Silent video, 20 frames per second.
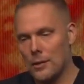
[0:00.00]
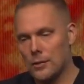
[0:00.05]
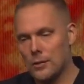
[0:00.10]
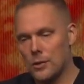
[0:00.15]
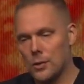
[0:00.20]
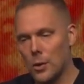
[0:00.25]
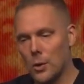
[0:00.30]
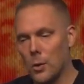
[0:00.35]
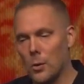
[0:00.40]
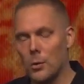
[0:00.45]

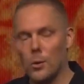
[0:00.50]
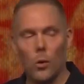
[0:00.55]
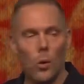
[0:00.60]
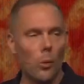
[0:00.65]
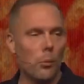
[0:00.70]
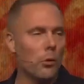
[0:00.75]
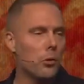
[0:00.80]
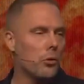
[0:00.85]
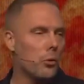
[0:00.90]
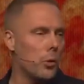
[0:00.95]
So
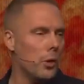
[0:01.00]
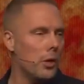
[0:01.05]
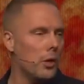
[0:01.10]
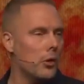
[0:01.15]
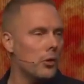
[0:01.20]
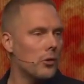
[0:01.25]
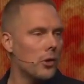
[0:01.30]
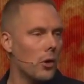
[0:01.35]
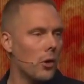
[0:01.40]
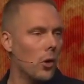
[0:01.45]
almost 3
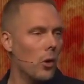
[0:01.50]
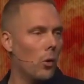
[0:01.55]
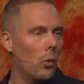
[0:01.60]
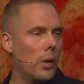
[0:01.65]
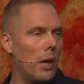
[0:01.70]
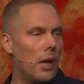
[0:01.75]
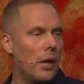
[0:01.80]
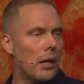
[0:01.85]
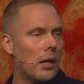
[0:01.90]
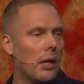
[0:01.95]
years ago,
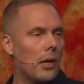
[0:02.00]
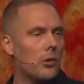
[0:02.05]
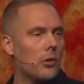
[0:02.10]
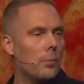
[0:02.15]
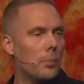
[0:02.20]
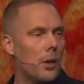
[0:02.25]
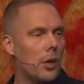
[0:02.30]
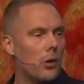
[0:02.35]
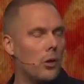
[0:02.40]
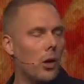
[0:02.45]
we had a guest
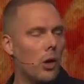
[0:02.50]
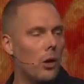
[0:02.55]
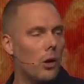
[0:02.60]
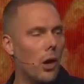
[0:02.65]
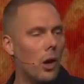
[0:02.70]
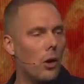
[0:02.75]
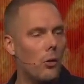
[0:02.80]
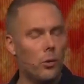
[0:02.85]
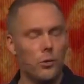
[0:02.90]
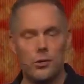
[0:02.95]
speaker.
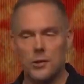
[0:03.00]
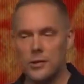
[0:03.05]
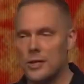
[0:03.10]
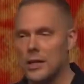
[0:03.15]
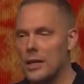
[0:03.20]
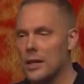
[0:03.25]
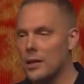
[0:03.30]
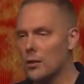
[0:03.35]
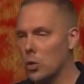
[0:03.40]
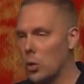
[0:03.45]
Our
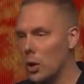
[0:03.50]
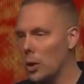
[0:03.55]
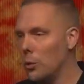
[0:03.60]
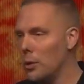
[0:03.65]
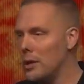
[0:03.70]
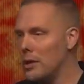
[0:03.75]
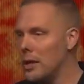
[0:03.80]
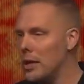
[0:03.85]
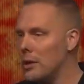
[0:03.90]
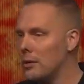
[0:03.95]
SEEK
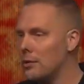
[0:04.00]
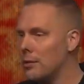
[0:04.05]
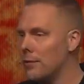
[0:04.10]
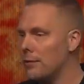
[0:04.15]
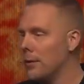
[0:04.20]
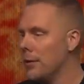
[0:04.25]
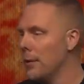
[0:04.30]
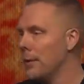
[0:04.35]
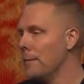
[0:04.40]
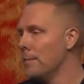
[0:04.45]
21 Days
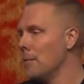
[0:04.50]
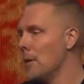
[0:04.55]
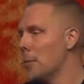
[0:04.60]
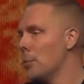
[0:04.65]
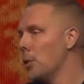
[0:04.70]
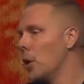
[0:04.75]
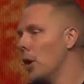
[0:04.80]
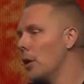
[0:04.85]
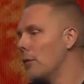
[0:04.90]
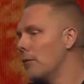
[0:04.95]
of
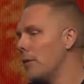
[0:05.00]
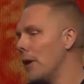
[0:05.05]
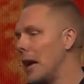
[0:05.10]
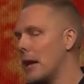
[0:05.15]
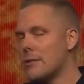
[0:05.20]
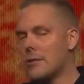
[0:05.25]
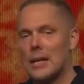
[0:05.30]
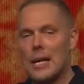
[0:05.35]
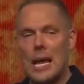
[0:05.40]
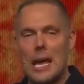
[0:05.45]
Prayer and
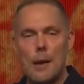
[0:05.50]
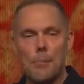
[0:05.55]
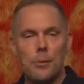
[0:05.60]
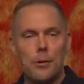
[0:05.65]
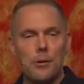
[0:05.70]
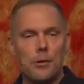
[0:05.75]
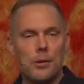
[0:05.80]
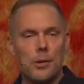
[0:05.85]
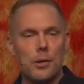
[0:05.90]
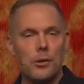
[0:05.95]
Fasting
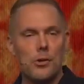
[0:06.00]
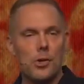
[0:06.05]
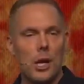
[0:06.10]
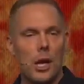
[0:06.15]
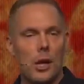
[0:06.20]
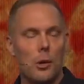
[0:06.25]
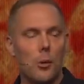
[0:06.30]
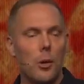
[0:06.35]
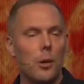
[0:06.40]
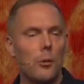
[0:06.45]
happens in
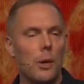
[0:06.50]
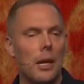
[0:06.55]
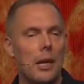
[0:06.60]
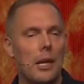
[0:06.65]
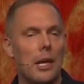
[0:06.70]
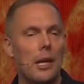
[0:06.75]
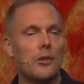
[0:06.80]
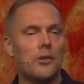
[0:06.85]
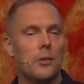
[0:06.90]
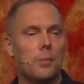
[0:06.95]
January. And we had a
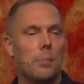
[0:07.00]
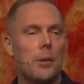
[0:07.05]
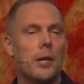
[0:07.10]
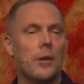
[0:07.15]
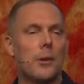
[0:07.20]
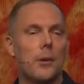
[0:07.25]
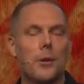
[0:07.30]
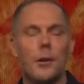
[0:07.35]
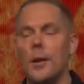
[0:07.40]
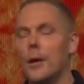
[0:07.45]
guest
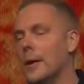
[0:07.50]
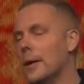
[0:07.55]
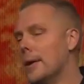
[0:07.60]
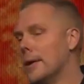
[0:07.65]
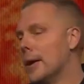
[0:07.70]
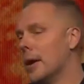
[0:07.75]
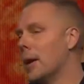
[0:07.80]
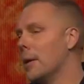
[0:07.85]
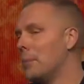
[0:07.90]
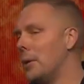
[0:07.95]
speaker,
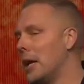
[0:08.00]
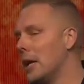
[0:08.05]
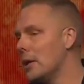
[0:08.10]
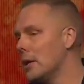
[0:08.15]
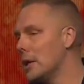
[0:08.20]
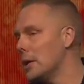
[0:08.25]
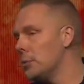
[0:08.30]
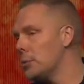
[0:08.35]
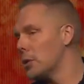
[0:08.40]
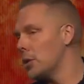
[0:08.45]

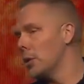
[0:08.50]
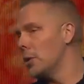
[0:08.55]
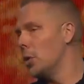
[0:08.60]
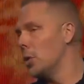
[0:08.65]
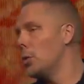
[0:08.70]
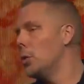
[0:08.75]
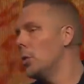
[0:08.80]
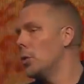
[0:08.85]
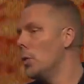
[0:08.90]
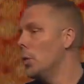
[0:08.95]
Banning Leapshire,
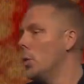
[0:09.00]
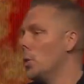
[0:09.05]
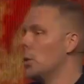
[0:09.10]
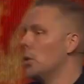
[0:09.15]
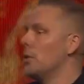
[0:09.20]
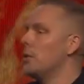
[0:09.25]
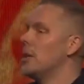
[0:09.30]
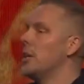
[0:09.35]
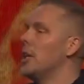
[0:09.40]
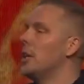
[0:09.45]
who
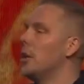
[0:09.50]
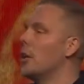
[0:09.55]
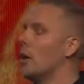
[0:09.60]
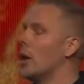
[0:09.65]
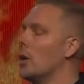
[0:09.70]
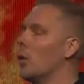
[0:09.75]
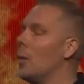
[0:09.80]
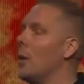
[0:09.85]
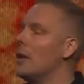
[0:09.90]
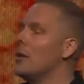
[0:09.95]
was here
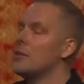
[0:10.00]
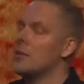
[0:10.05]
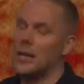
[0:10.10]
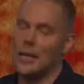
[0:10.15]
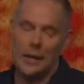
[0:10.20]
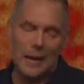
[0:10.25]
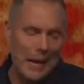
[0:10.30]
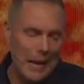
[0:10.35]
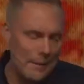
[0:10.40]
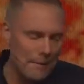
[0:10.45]
on a
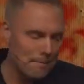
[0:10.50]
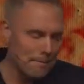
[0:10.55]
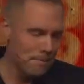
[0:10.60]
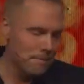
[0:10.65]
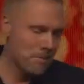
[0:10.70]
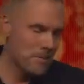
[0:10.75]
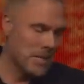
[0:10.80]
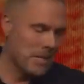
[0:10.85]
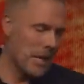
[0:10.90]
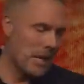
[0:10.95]
Wednesday night.
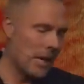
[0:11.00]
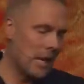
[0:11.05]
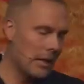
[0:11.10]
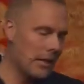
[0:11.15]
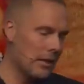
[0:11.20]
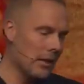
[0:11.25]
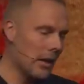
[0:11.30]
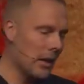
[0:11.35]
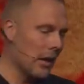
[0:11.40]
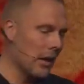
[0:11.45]

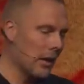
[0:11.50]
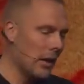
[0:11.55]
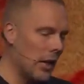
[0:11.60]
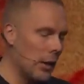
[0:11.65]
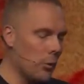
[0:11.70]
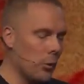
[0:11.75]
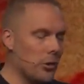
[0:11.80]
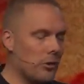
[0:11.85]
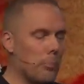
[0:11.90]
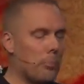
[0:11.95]
And
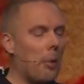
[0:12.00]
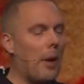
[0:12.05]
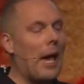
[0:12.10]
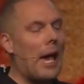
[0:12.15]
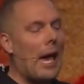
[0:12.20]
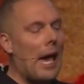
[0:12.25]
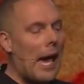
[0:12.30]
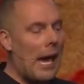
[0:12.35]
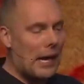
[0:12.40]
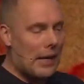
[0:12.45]
it was
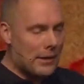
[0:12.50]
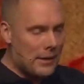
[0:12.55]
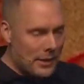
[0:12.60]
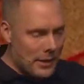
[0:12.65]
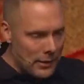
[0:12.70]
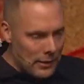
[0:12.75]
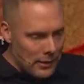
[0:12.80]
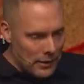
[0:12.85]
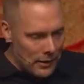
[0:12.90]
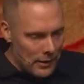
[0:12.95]
packed.